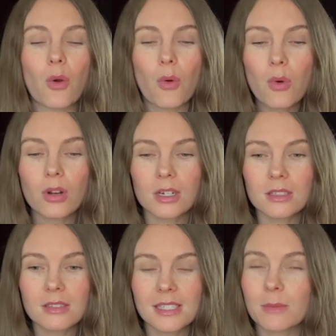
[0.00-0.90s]

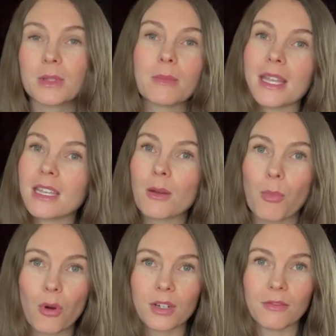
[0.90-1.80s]
or simply making a
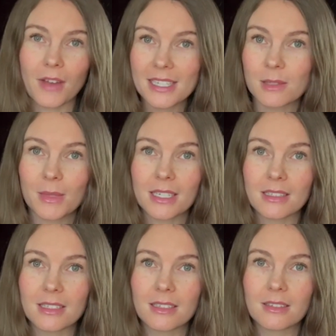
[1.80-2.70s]
poor investment.